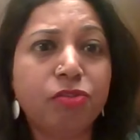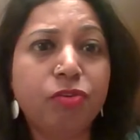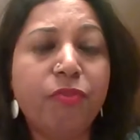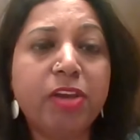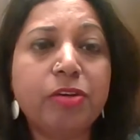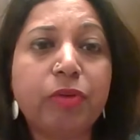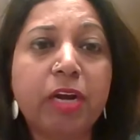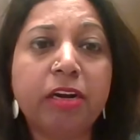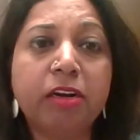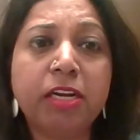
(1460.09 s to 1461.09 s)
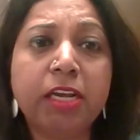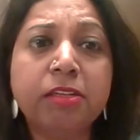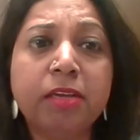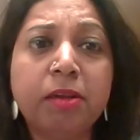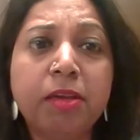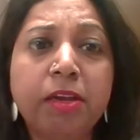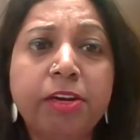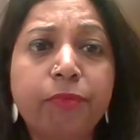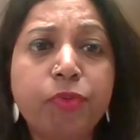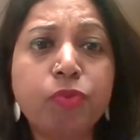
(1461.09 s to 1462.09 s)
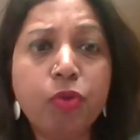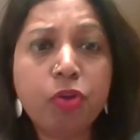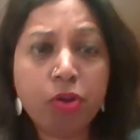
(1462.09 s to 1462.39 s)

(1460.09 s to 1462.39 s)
good way to take the interview,